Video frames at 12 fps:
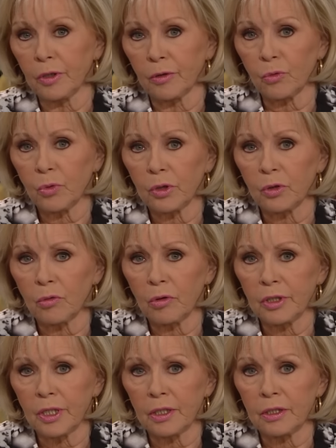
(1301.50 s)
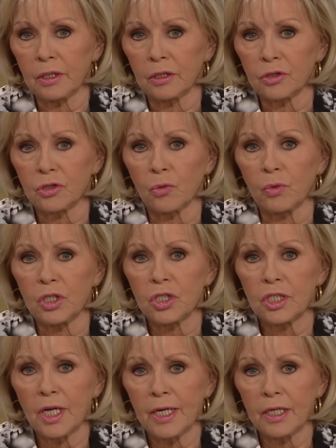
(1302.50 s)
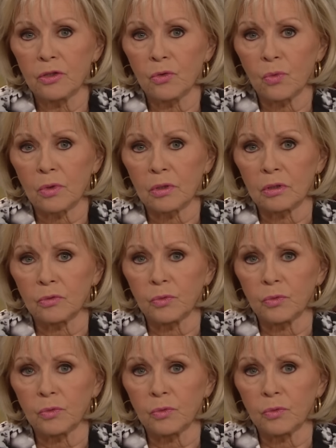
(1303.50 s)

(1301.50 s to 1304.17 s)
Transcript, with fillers: don't quit growing down here, so mm. we stay in the Word.